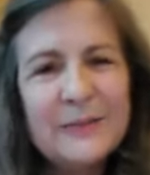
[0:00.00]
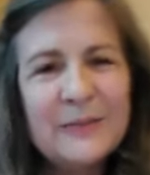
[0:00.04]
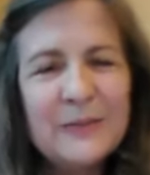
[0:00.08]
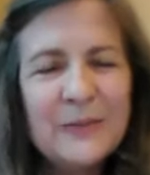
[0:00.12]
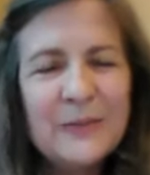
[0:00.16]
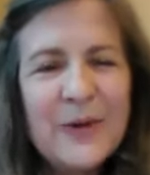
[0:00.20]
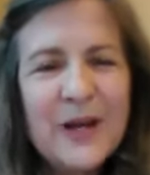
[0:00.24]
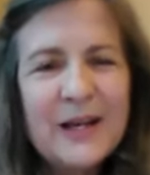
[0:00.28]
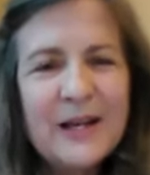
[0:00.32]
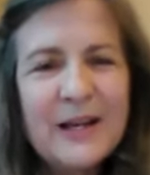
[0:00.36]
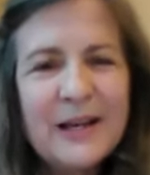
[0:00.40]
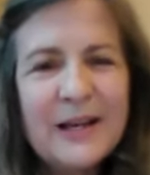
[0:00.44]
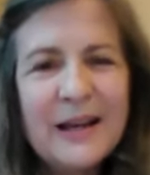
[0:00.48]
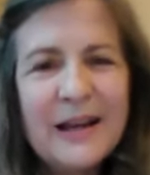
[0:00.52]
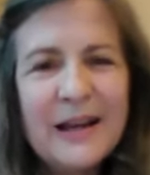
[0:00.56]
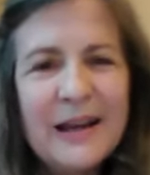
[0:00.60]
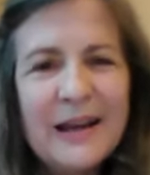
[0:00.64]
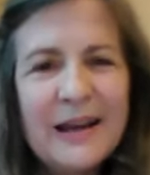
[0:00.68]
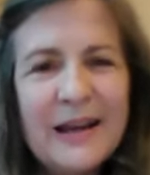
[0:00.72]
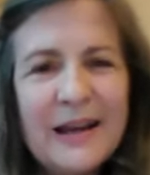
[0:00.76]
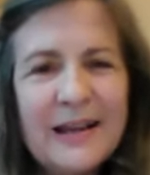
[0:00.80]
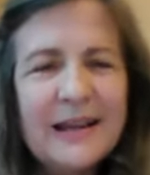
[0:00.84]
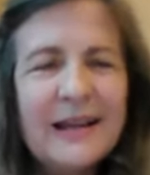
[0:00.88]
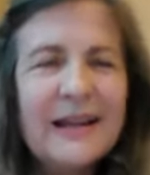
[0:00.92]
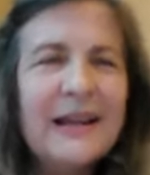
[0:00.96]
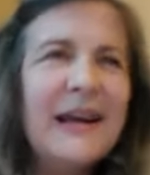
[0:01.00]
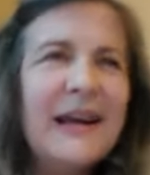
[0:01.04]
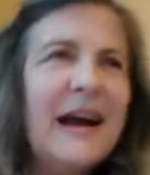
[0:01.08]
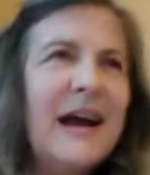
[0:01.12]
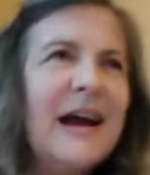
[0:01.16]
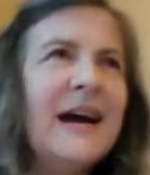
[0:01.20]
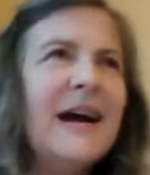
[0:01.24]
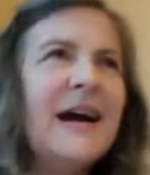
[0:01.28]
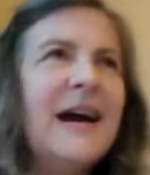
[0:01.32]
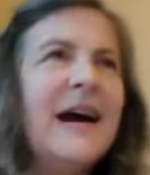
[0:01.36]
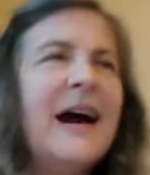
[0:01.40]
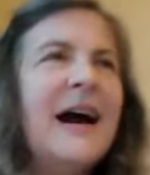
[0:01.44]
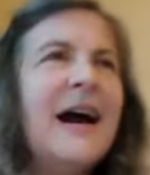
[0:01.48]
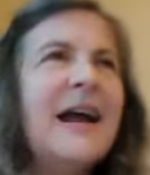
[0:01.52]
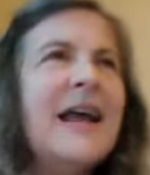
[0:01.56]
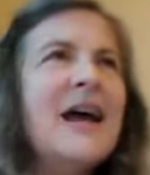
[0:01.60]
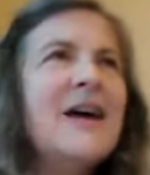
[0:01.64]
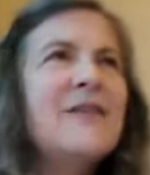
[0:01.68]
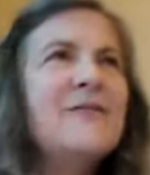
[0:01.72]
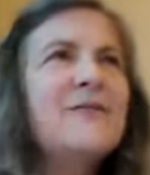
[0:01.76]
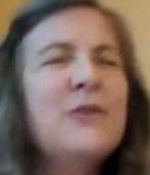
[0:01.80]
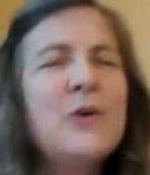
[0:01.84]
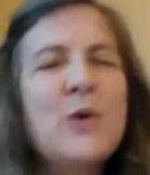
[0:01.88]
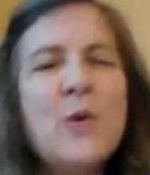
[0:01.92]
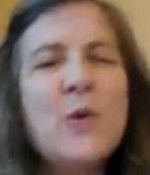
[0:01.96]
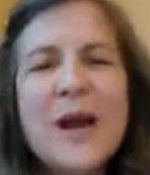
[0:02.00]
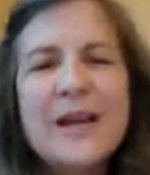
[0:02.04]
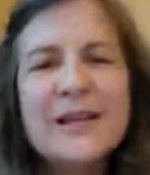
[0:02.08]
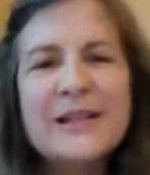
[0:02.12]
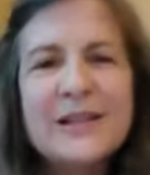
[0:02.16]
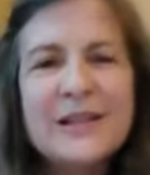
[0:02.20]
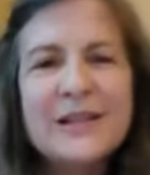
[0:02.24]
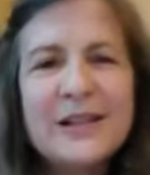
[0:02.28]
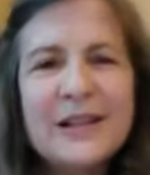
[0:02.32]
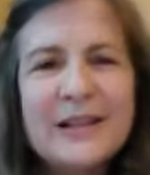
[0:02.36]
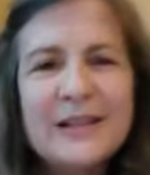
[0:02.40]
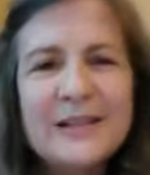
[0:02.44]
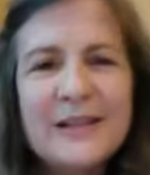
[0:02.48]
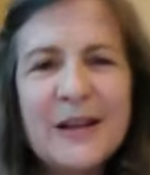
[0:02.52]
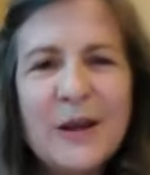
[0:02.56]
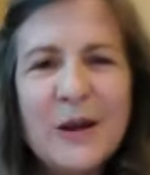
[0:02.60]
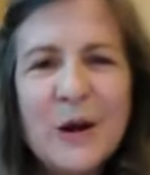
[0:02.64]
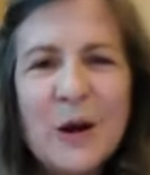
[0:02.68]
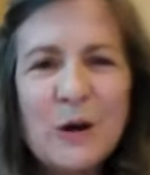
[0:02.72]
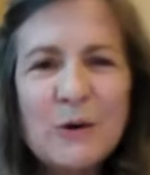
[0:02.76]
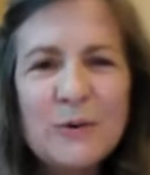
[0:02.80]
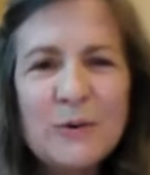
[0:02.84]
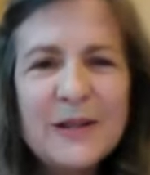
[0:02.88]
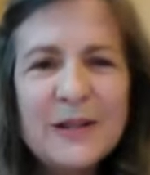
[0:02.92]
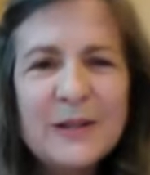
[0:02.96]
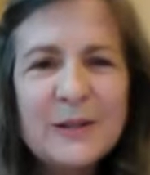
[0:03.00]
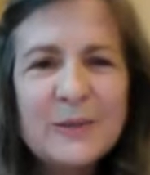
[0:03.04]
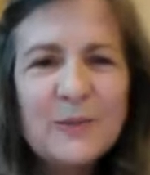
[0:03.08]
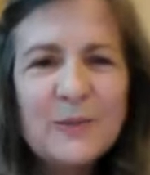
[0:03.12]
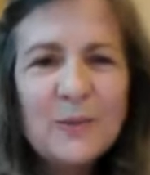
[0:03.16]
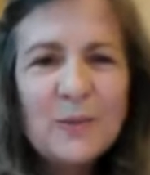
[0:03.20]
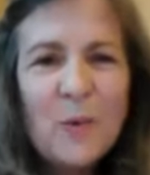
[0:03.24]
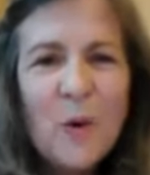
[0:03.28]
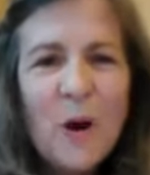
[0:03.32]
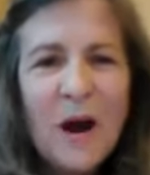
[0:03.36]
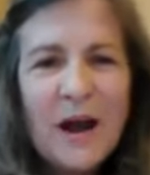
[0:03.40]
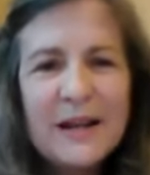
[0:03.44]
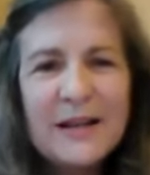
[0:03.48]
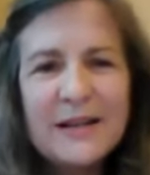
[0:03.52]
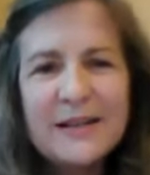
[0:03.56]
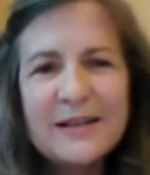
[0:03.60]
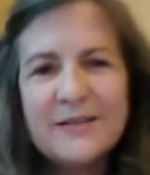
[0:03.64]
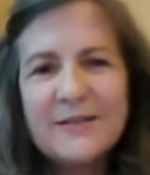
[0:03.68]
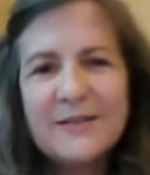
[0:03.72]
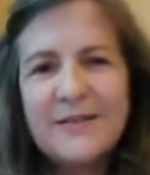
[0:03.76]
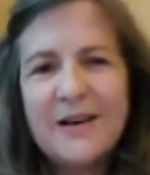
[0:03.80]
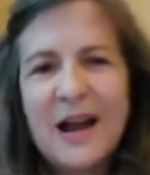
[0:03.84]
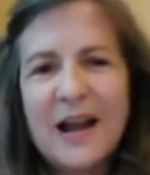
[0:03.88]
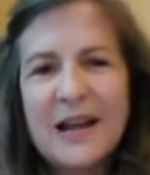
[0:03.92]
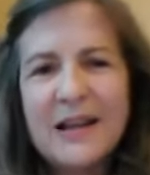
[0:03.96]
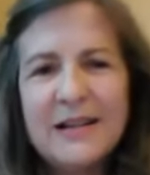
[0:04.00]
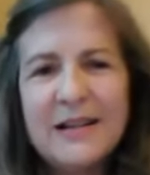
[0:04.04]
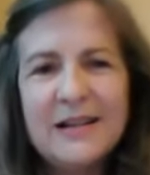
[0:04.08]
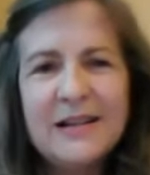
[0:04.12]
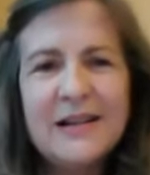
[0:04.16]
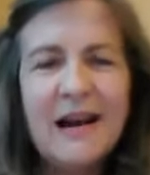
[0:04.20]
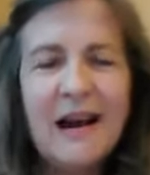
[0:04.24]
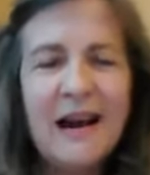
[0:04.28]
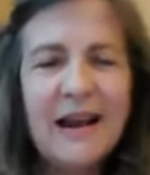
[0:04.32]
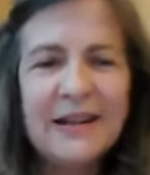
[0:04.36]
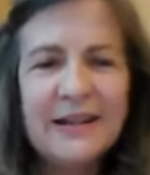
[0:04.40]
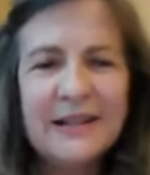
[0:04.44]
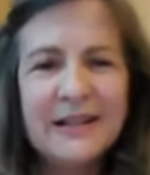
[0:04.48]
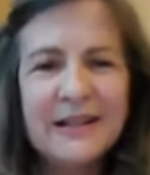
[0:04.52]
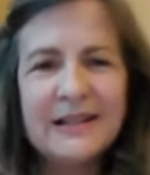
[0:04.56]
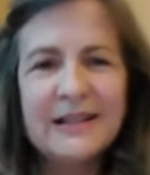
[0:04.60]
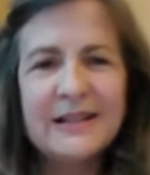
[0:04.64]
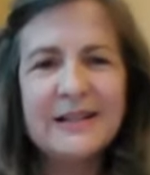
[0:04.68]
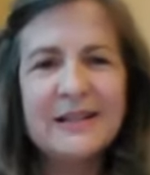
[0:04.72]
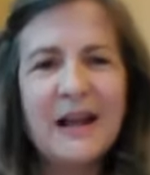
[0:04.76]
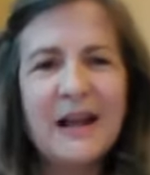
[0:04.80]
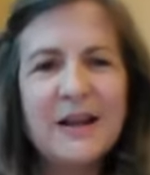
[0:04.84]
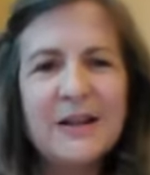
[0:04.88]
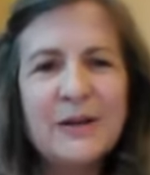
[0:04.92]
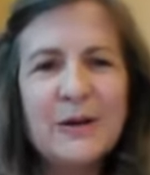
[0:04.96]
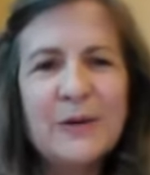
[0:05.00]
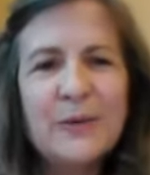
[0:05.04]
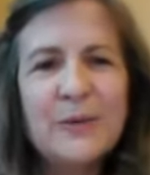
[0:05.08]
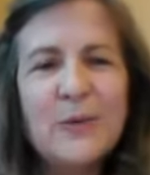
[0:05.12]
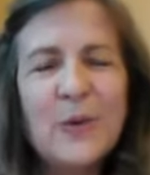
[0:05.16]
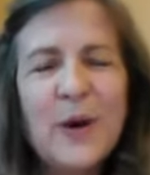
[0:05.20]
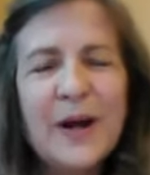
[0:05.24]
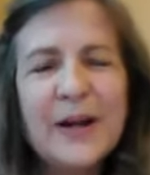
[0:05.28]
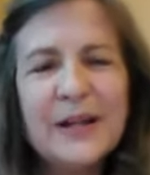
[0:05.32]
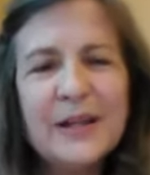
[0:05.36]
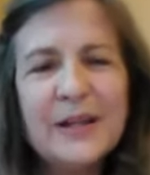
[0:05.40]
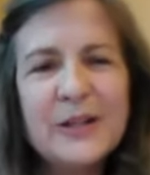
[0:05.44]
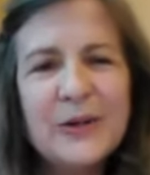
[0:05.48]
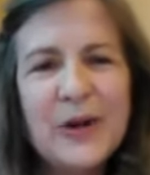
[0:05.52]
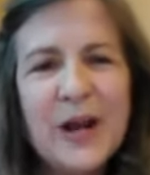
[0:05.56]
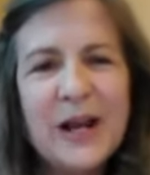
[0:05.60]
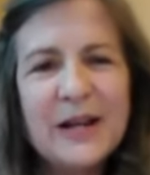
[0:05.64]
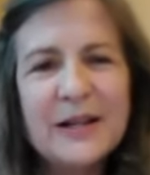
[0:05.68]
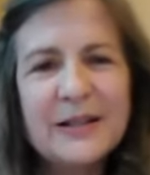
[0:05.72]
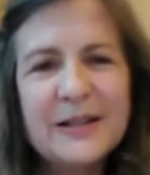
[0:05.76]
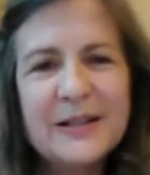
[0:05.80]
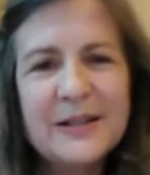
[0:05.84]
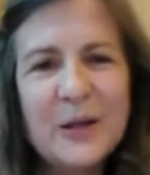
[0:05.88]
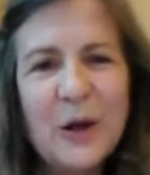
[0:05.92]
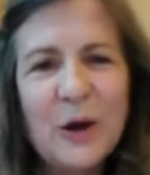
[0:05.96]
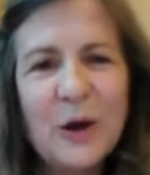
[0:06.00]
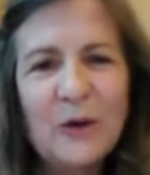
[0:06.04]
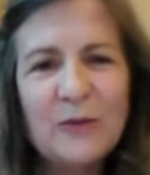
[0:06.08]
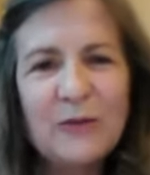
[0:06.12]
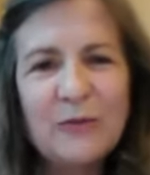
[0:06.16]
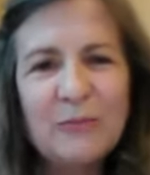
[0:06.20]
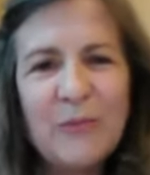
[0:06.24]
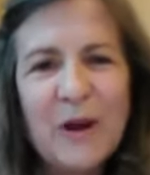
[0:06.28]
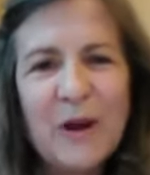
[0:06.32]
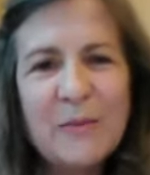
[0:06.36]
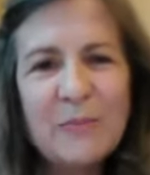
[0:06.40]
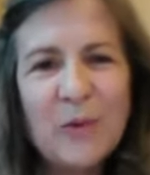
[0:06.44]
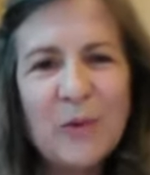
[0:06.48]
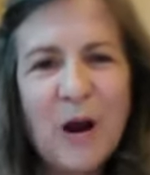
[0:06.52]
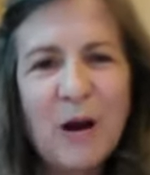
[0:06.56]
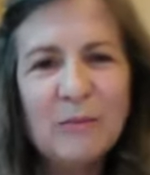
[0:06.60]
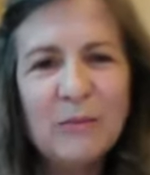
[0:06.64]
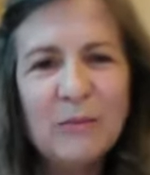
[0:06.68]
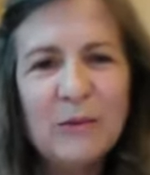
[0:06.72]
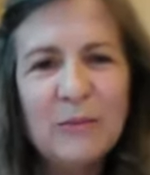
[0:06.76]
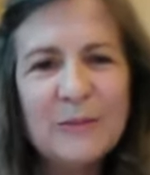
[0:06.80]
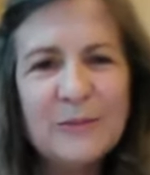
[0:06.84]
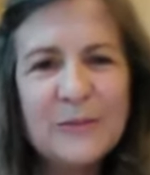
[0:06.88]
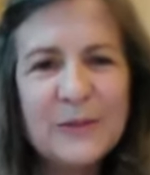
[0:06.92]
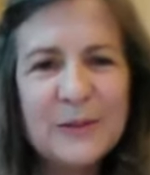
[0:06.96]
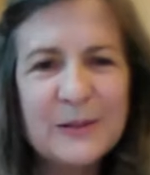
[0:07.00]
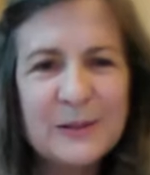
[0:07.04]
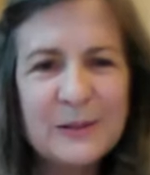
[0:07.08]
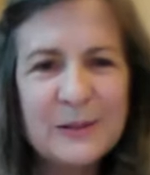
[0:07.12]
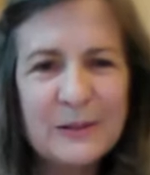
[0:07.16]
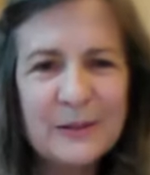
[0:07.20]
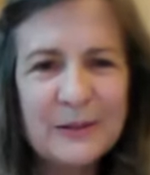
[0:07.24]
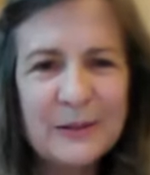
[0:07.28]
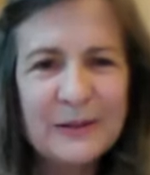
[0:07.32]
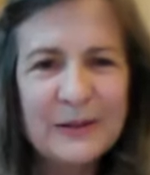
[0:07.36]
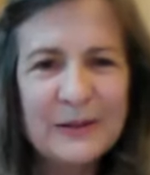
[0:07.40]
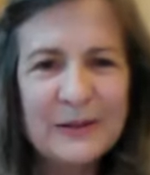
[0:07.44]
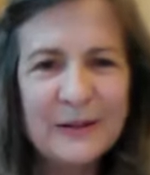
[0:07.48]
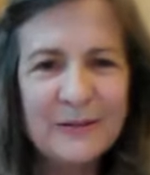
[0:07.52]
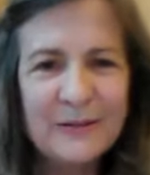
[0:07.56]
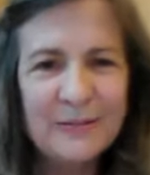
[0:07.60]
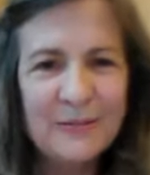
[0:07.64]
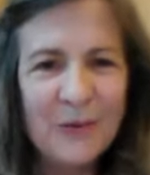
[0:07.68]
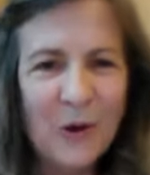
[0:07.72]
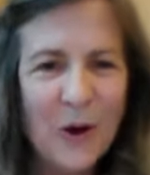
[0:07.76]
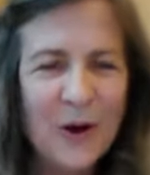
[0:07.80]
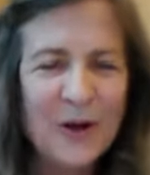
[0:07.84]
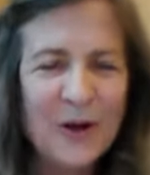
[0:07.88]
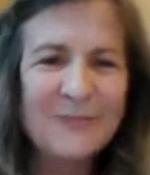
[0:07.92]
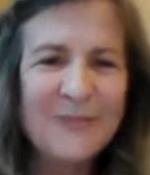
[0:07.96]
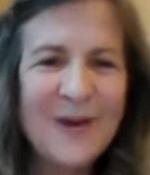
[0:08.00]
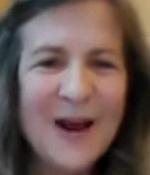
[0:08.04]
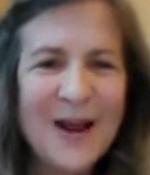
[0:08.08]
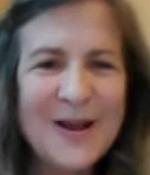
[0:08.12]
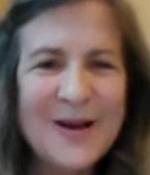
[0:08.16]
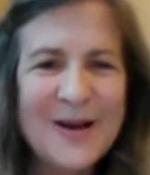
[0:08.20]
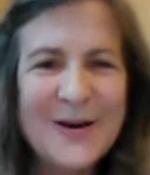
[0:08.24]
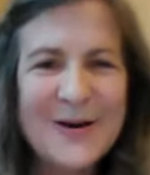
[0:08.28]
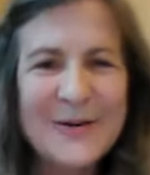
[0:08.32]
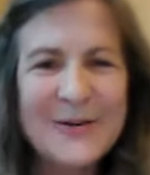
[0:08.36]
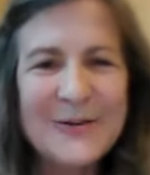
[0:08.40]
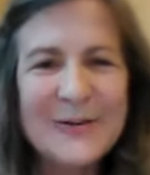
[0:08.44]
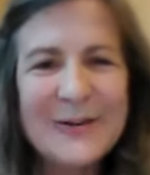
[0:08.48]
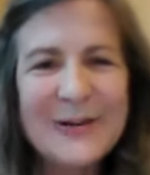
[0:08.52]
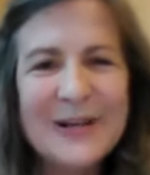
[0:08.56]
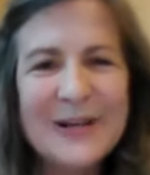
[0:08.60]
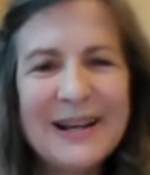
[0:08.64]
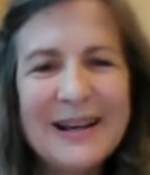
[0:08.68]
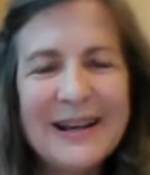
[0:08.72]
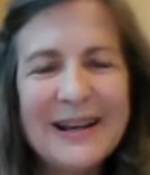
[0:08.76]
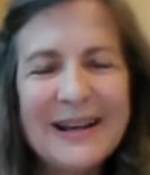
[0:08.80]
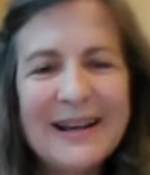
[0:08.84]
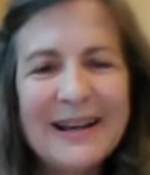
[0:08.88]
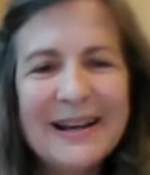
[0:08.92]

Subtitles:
When I have questions, I always want divine guidance. I don't want to try to solve my problems on my own.